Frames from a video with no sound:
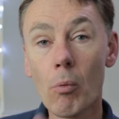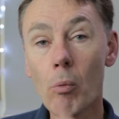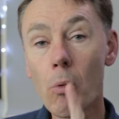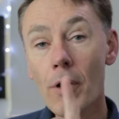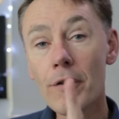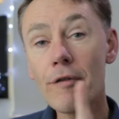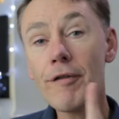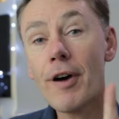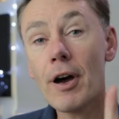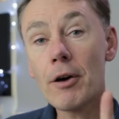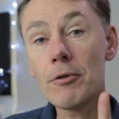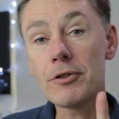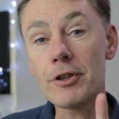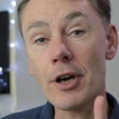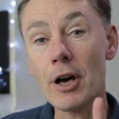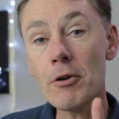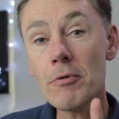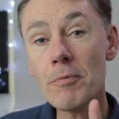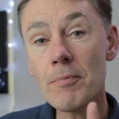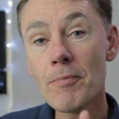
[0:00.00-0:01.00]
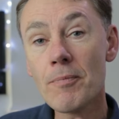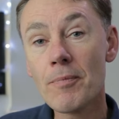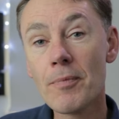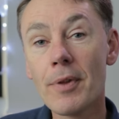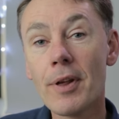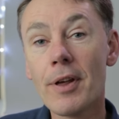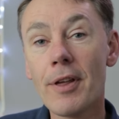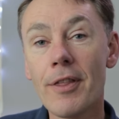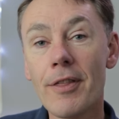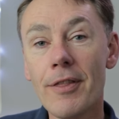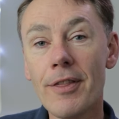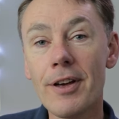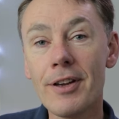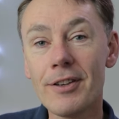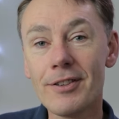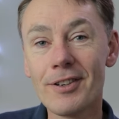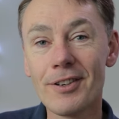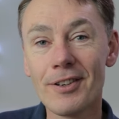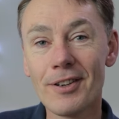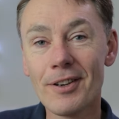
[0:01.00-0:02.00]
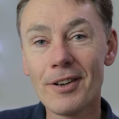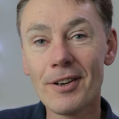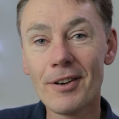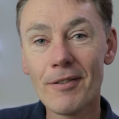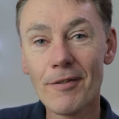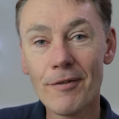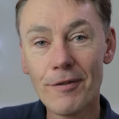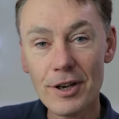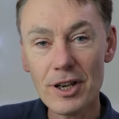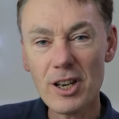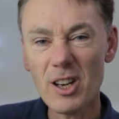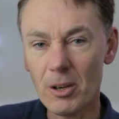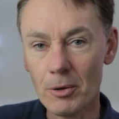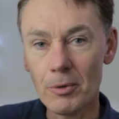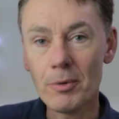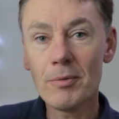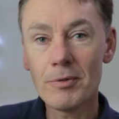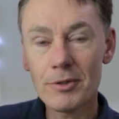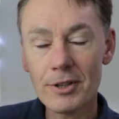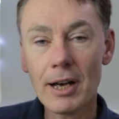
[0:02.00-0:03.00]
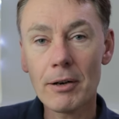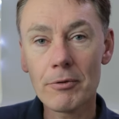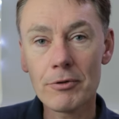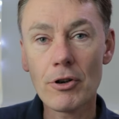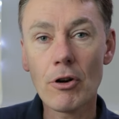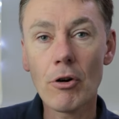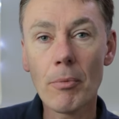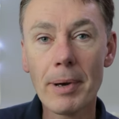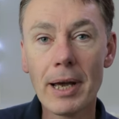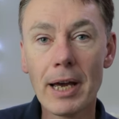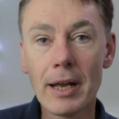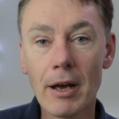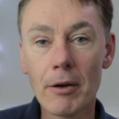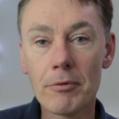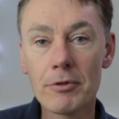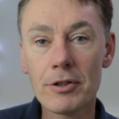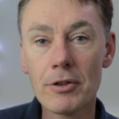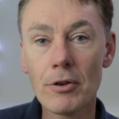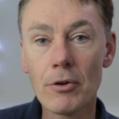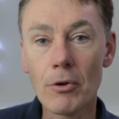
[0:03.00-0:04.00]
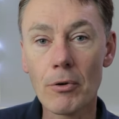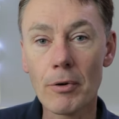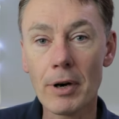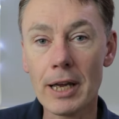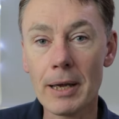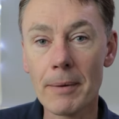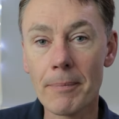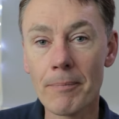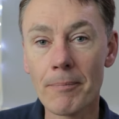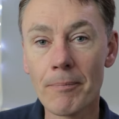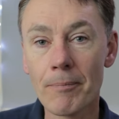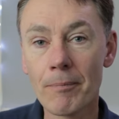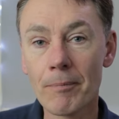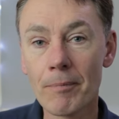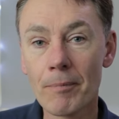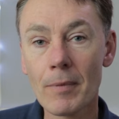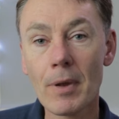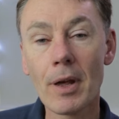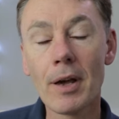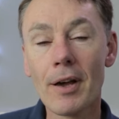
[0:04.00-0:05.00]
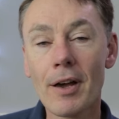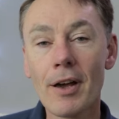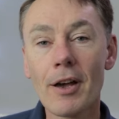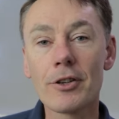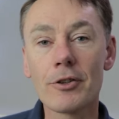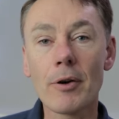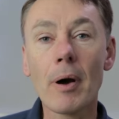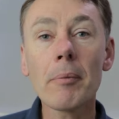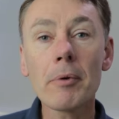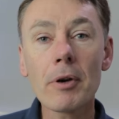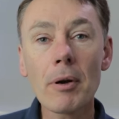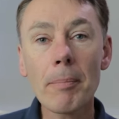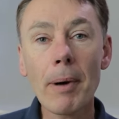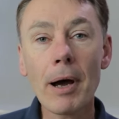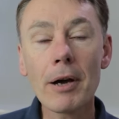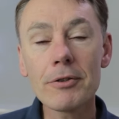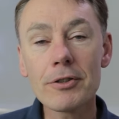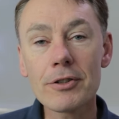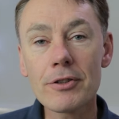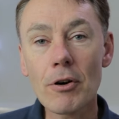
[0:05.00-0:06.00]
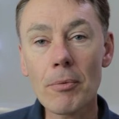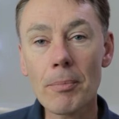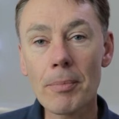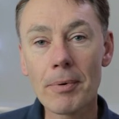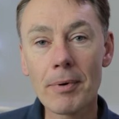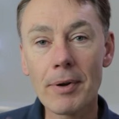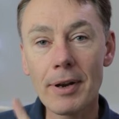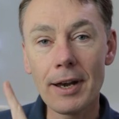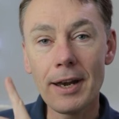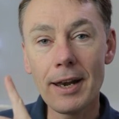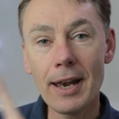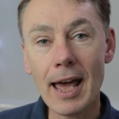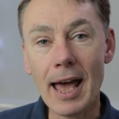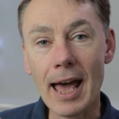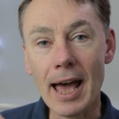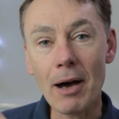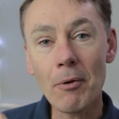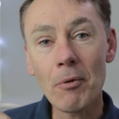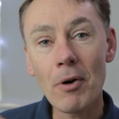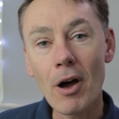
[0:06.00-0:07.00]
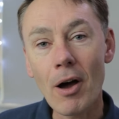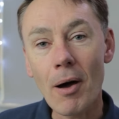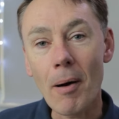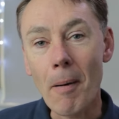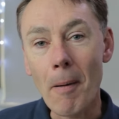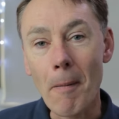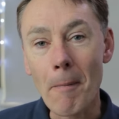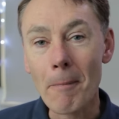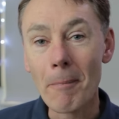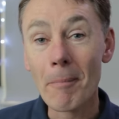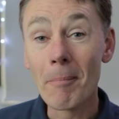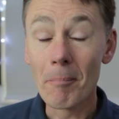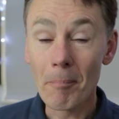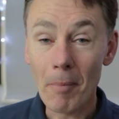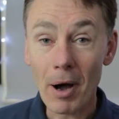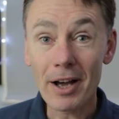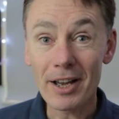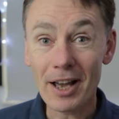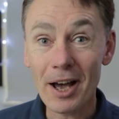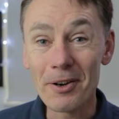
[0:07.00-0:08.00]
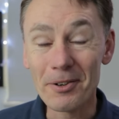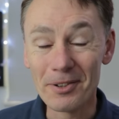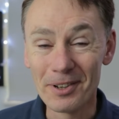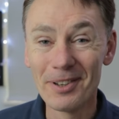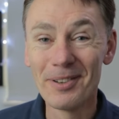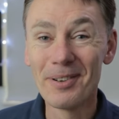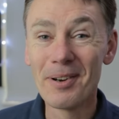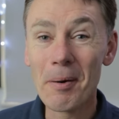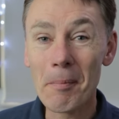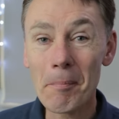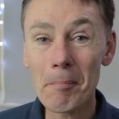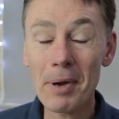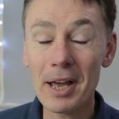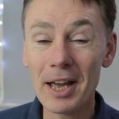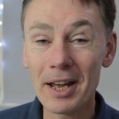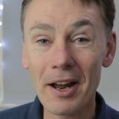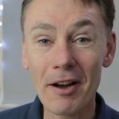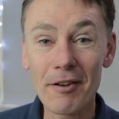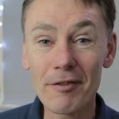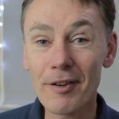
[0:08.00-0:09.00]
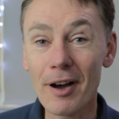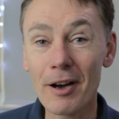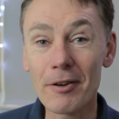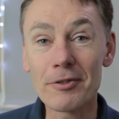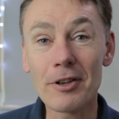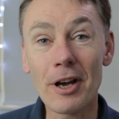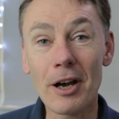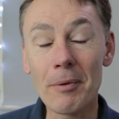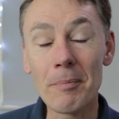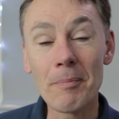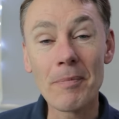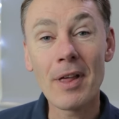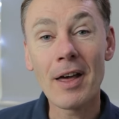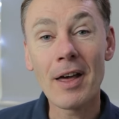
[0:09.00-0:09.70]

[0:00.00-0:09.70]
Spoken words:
one photo that, for you, tells your B&O story. So I'm going to post up now my own B&O photo.